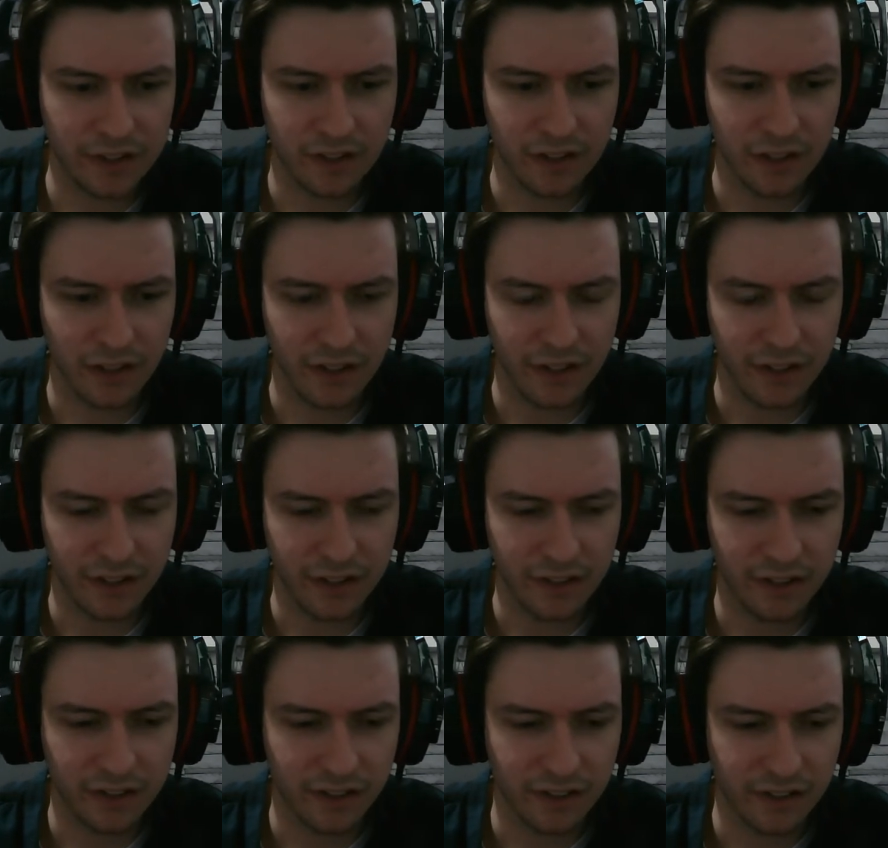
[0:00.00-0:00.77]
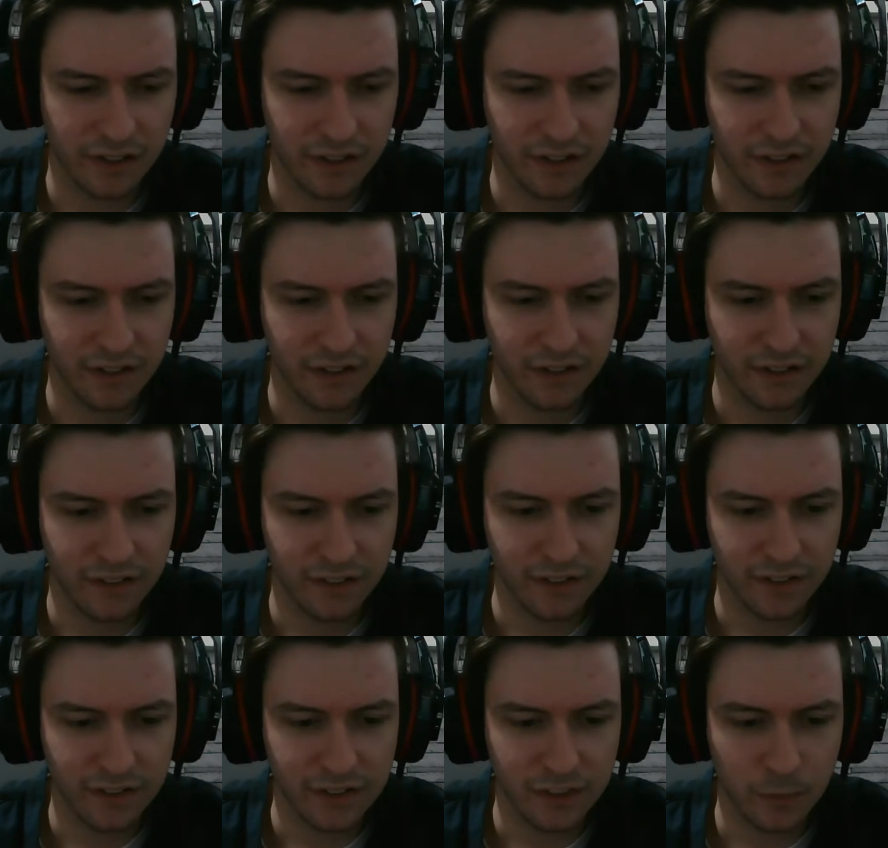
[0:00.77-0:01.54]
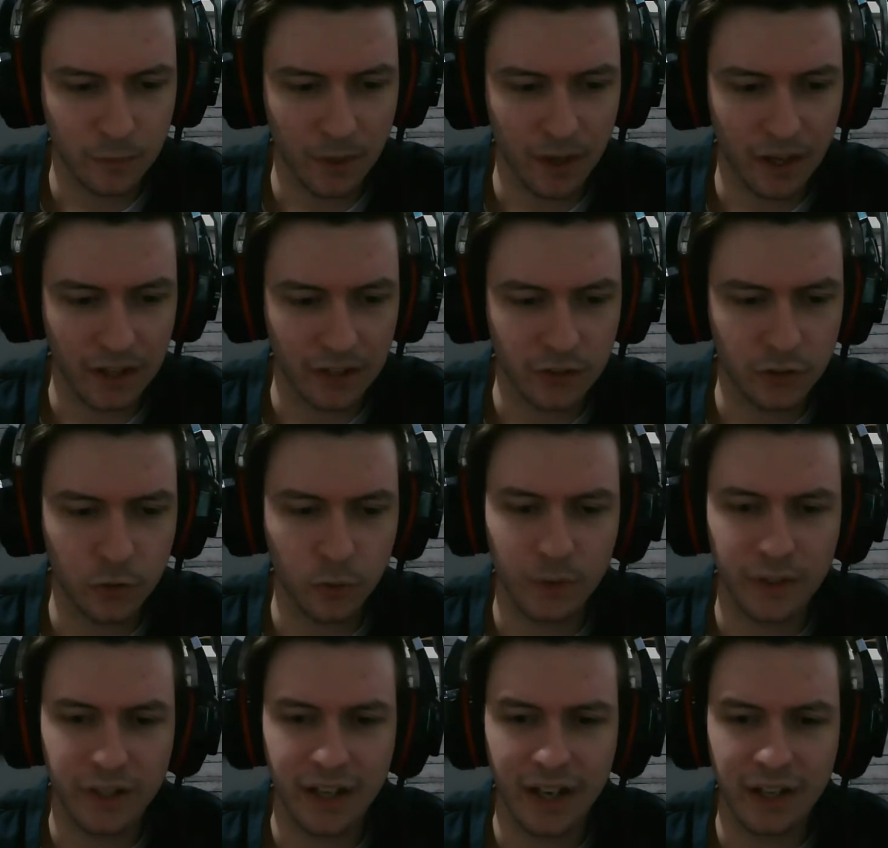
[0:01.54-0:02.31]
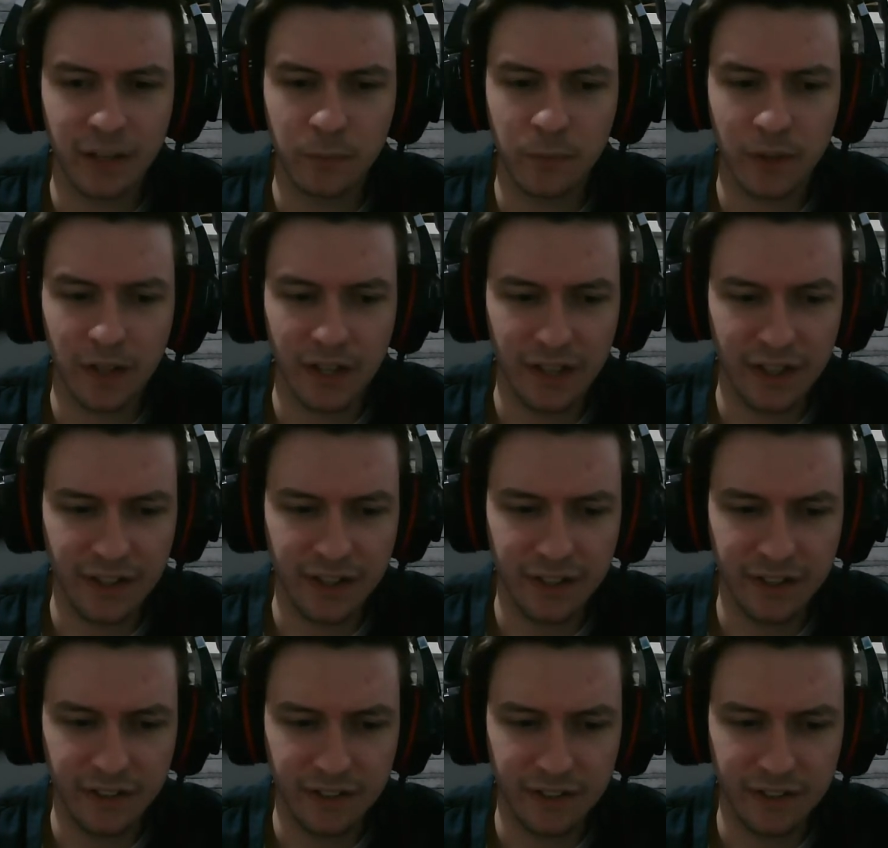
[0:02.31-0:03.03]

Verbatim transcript: like some actual gameplay.